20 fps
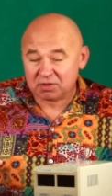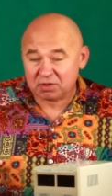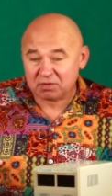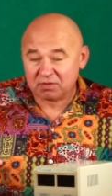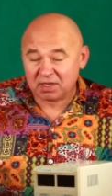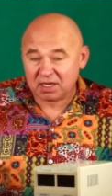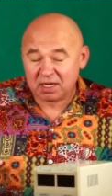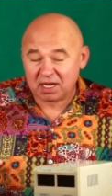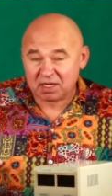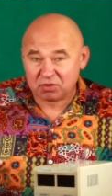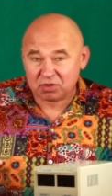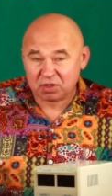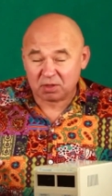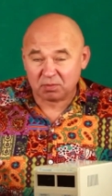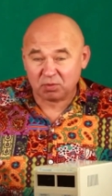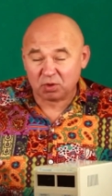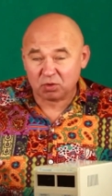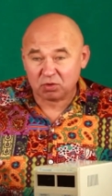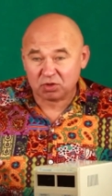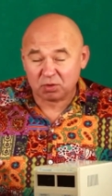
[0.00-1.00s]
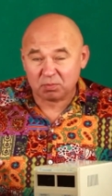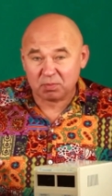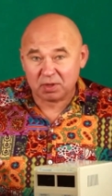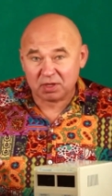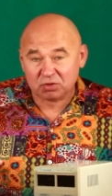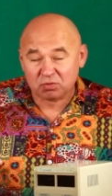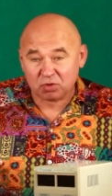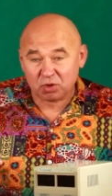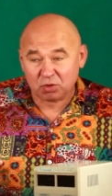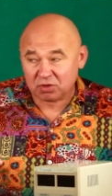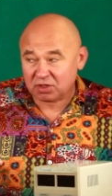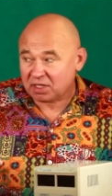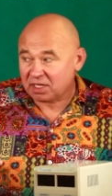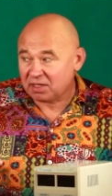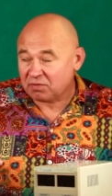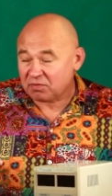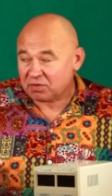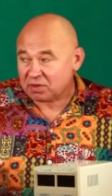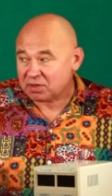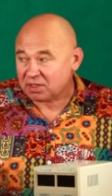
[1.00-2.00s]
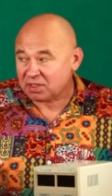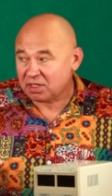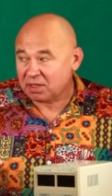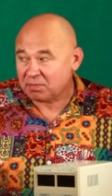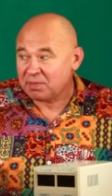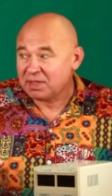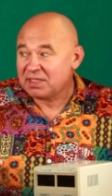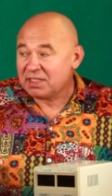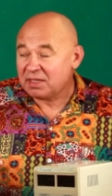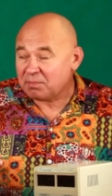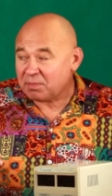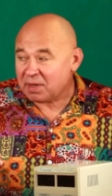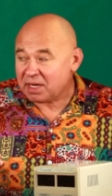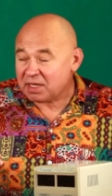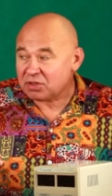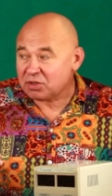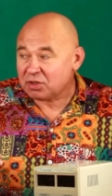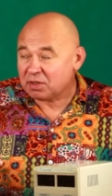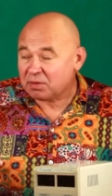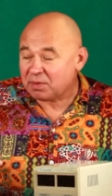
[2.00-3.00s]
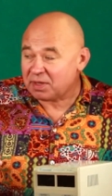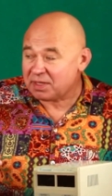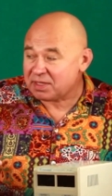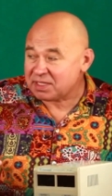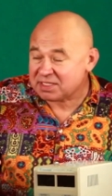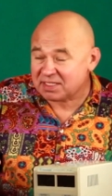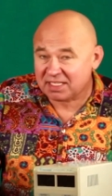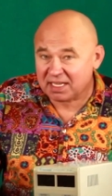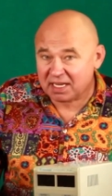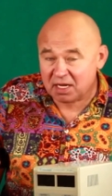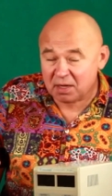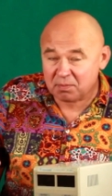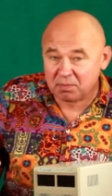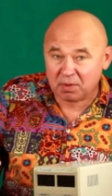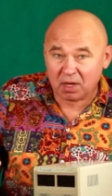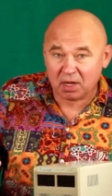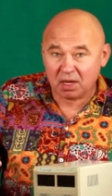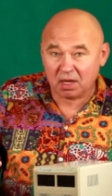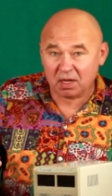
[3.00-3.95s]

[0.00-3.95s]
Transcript: of the electric motor must rotate for the Kapitsa pendulum in this setup